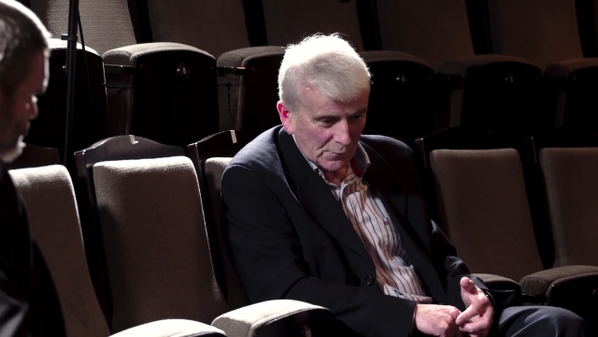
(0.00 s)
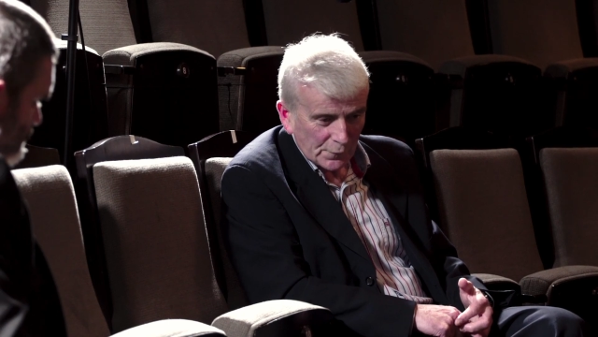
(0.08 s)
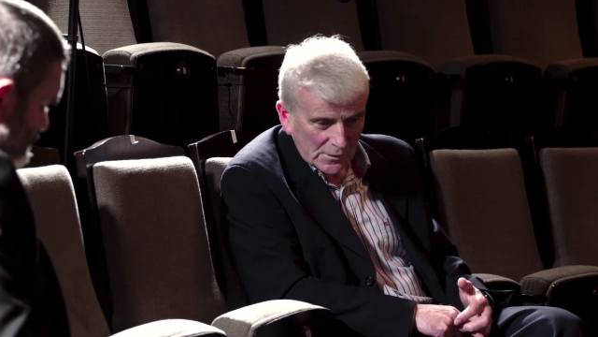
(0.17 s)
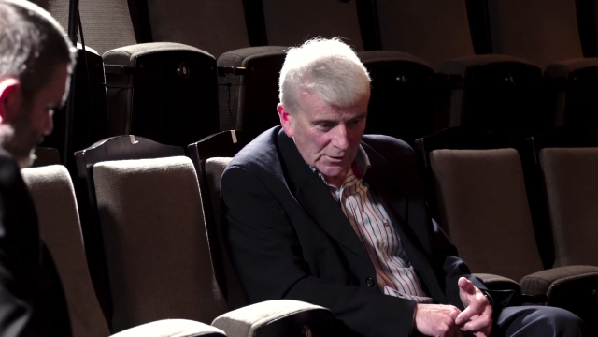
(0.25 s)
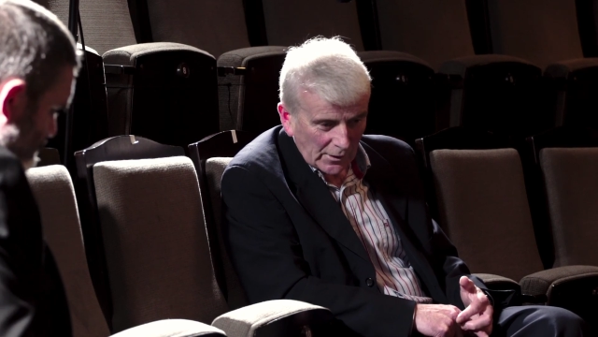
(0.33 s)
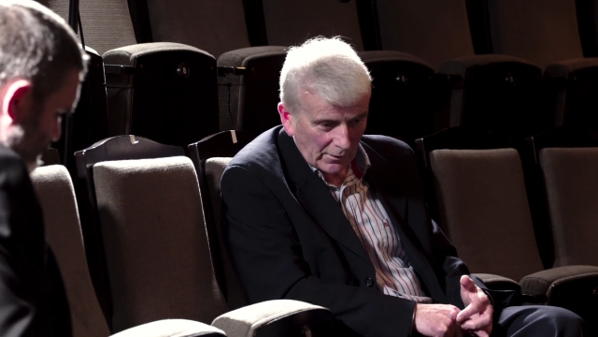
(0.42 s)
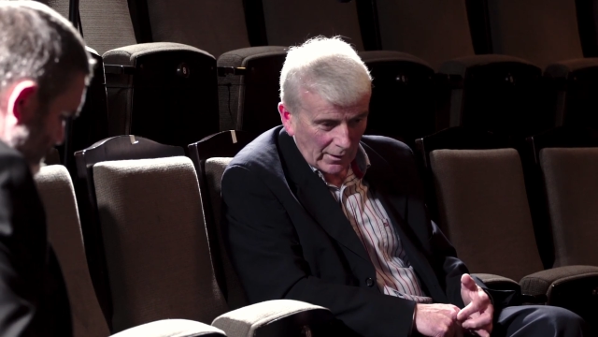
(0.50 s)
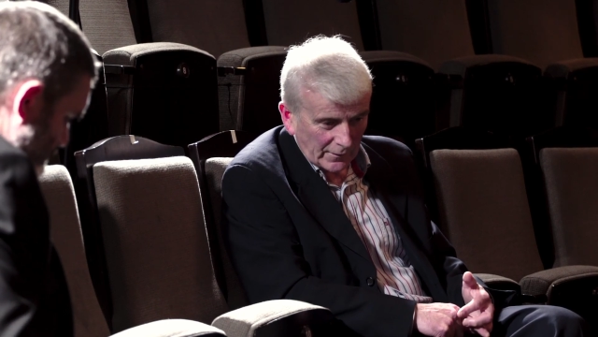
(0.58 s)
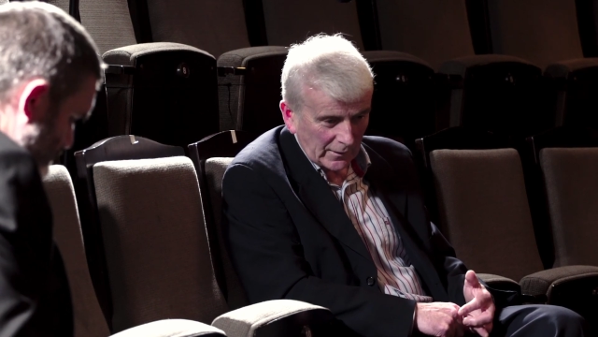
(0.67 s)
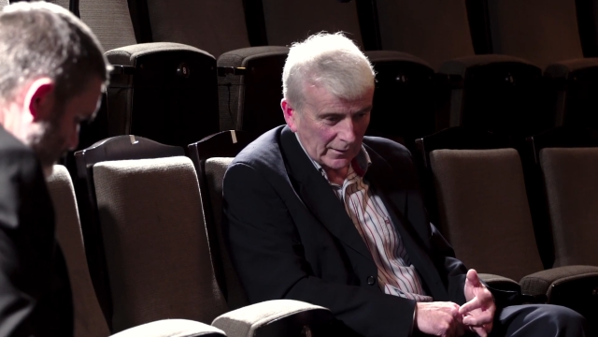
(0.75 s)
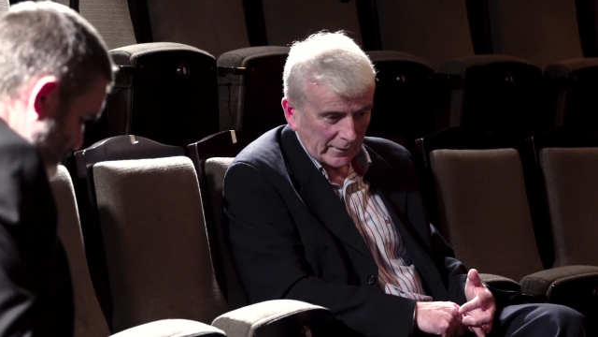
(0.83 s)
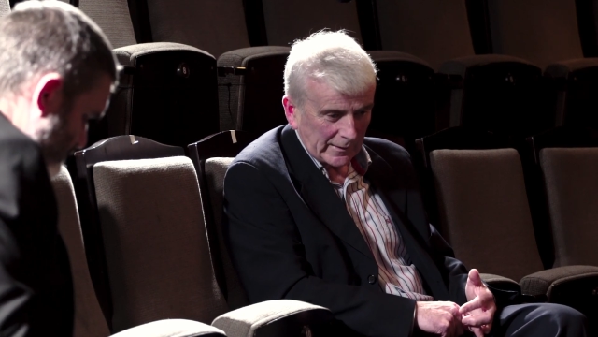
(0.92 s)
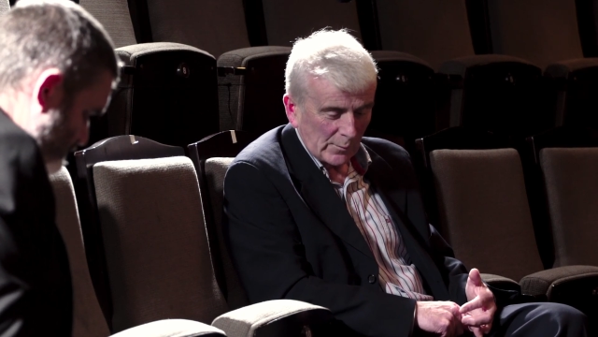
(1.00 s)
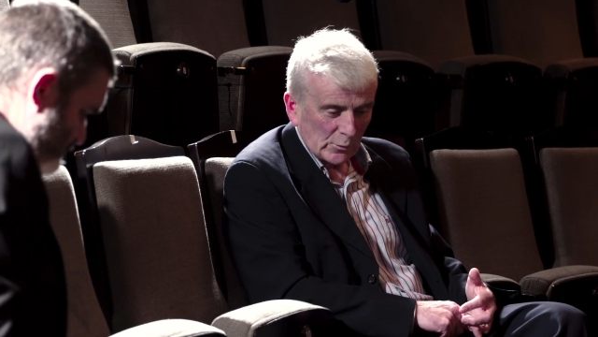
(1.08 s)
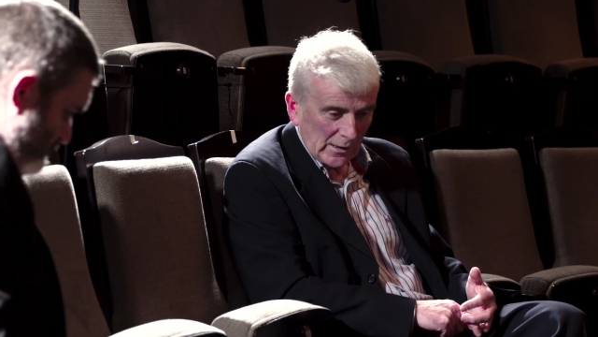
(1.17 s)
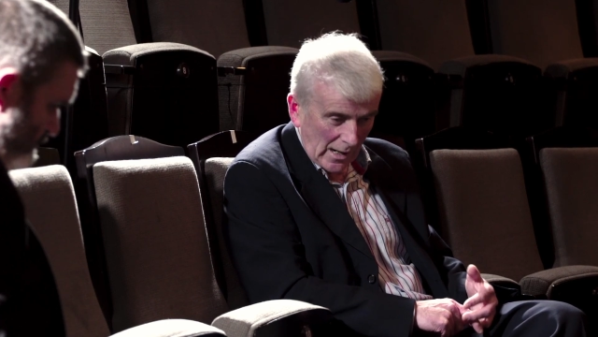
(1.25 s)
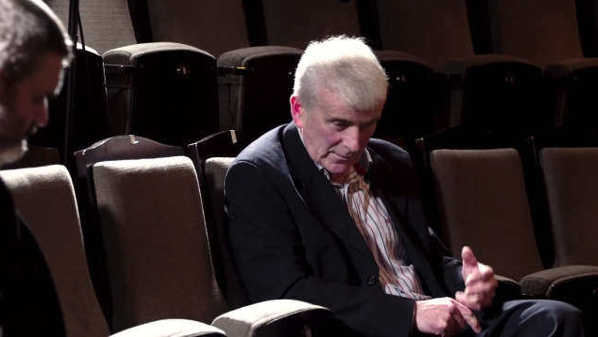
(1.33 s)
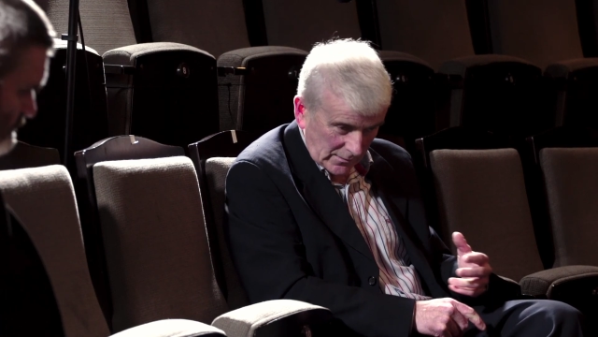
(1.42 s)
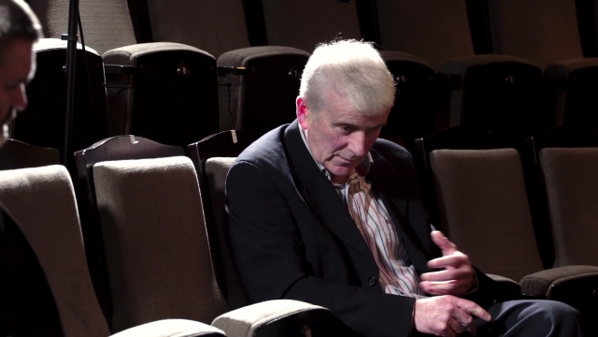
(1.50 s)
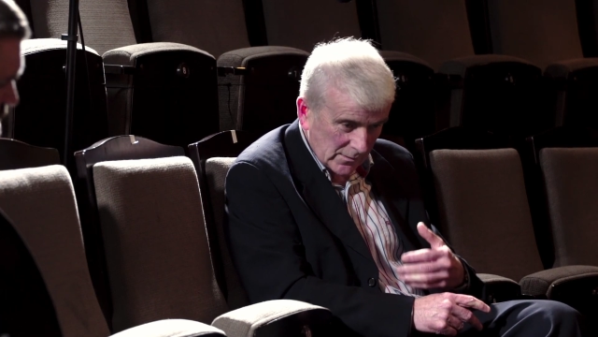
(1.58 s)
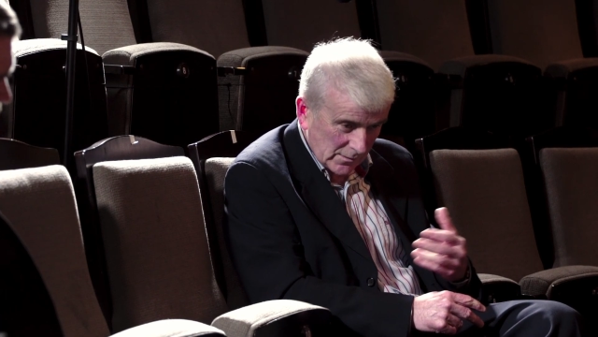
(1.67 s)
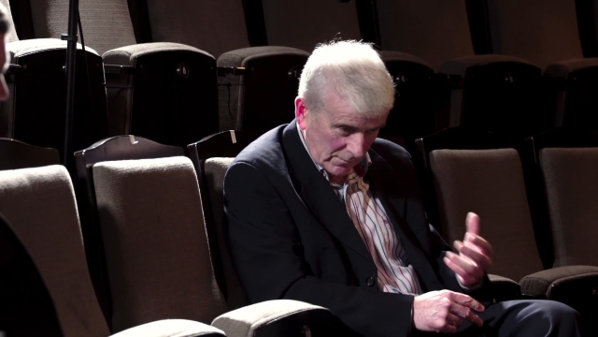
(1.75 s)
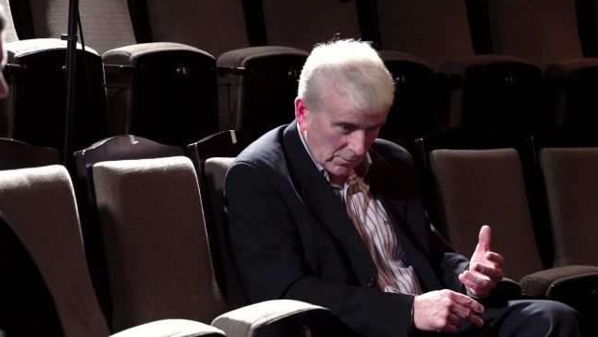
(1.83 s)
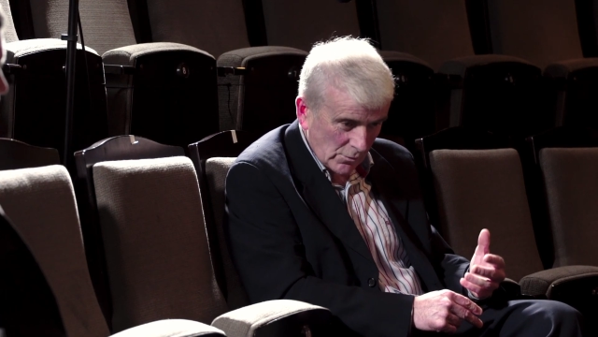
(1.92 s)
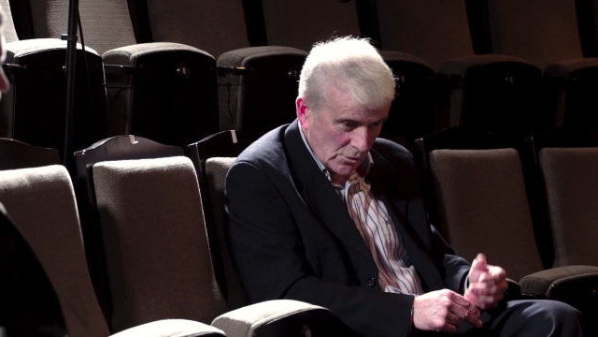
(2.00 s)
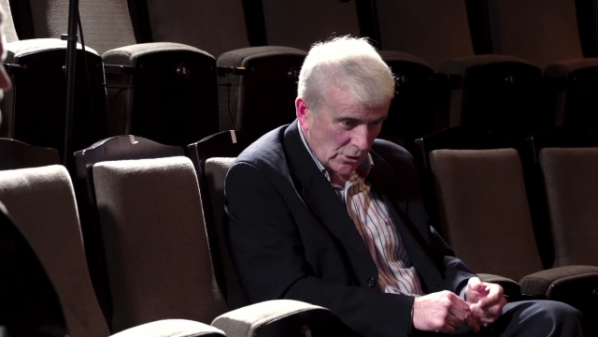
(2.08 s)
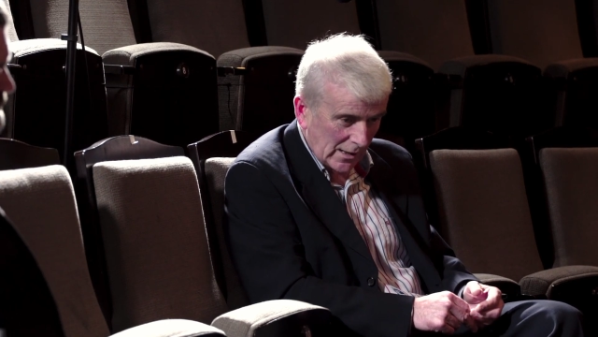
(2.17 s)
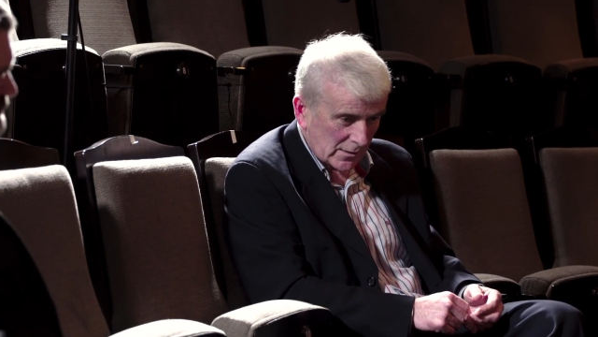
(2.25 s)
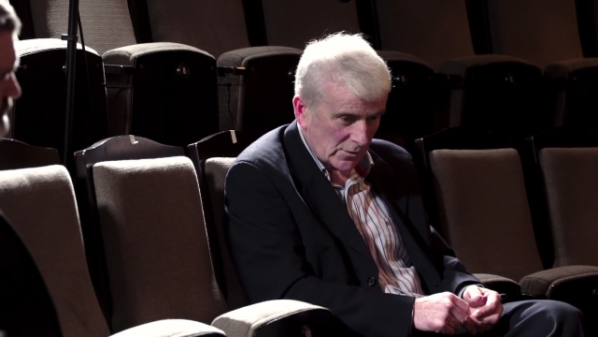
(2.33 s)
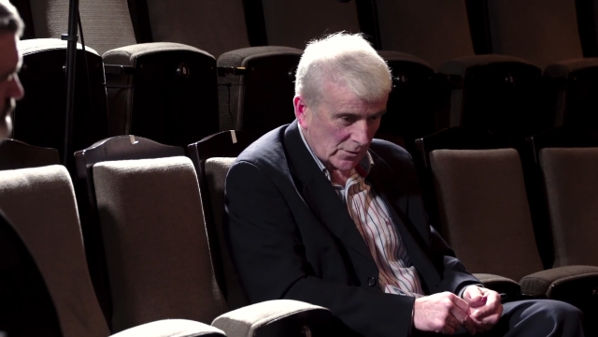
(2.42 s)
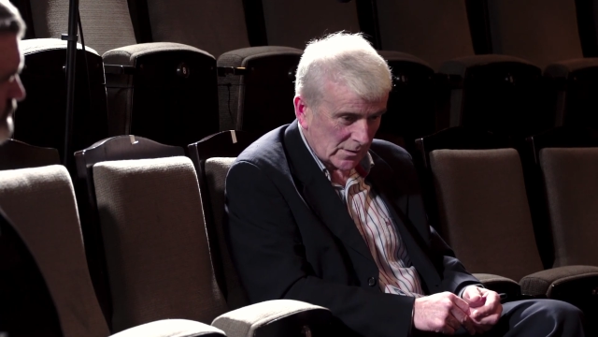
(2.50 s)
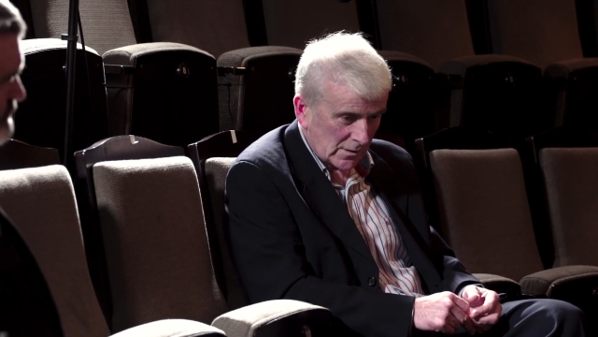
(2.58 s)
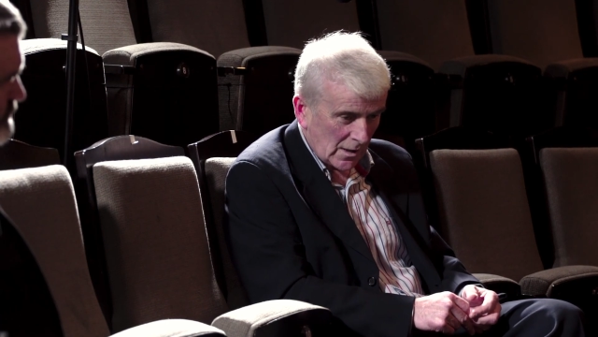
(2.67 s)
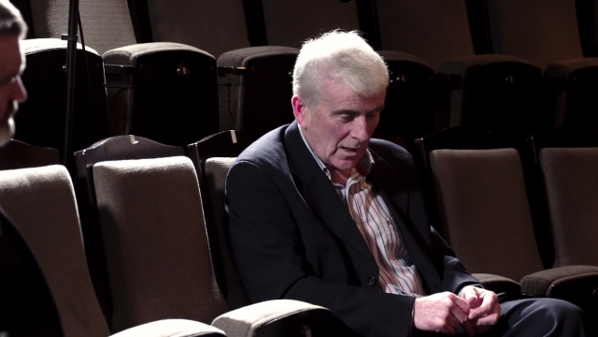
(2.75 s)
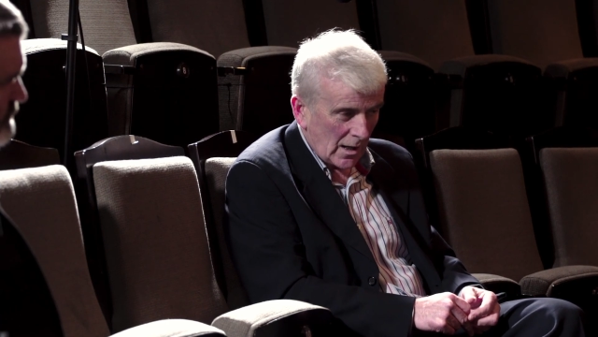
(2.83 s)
fishing or anything like that, but it has its own challenges.